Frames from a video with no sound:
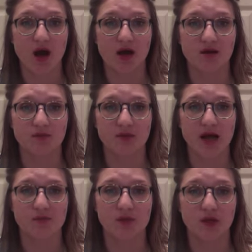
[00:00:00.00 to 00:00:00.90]

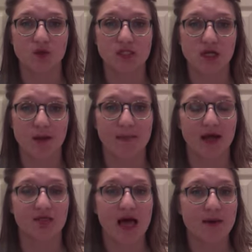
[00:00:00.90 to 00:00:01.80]
I'm using
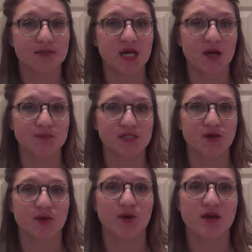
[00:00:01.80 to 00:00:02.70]
my laptop,
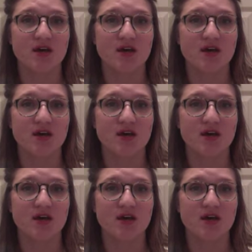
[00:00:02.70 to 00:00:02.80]
so